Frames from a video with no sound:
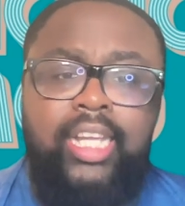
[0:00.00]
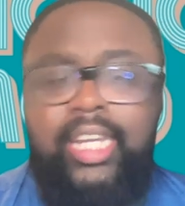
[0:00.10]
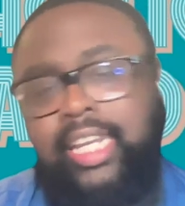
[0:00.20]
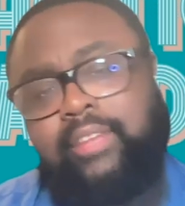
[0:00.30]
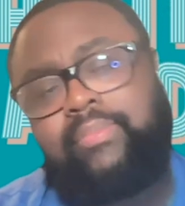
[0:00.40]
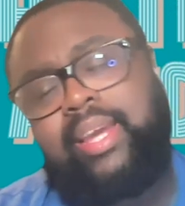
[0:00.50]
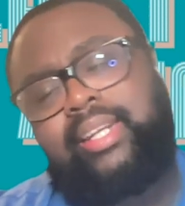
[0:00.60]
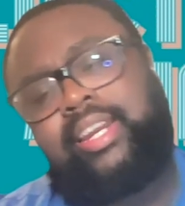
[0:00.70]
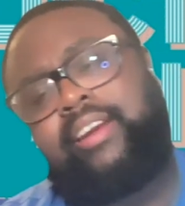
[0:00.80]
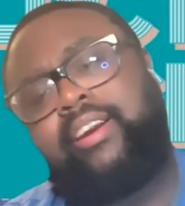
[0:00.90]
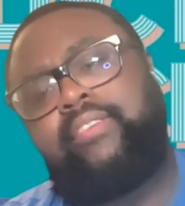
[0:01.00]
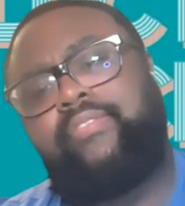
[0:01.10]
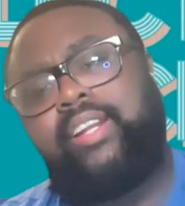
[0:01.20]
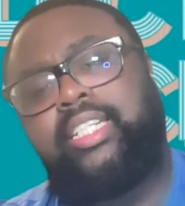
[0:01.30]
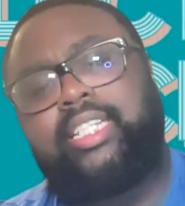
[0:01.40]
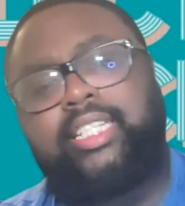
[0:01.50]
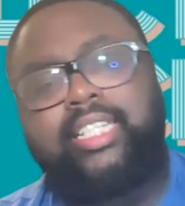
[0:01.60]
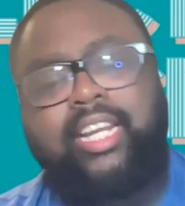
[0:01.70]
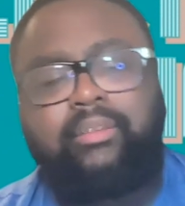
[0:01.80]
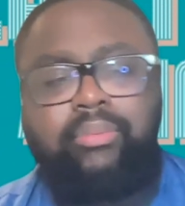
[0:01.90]
Kenny Bednarek finished in
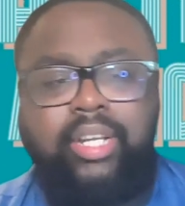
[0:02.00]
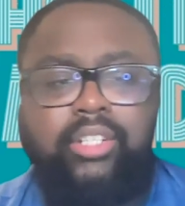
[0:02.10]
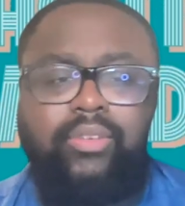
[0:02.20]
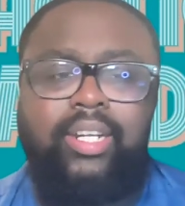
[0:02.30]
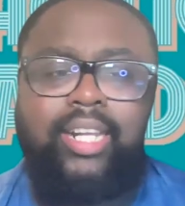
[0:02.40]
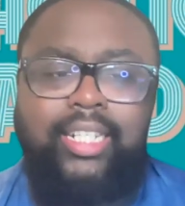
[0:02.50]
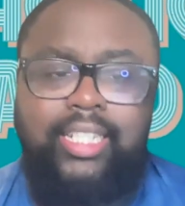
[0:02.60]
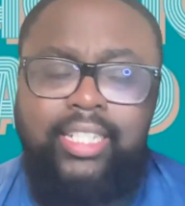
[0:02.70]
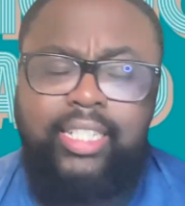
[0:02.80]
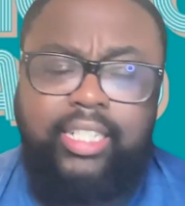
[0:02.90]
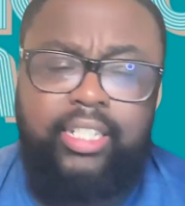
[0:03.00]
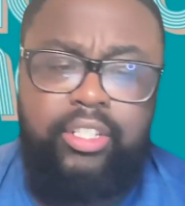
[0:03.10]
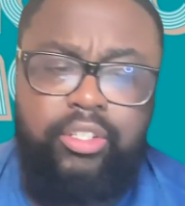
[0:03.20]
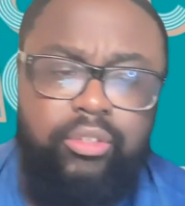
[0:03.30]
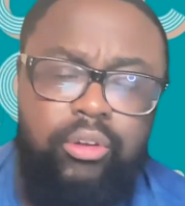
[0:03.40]
second place when in 1962.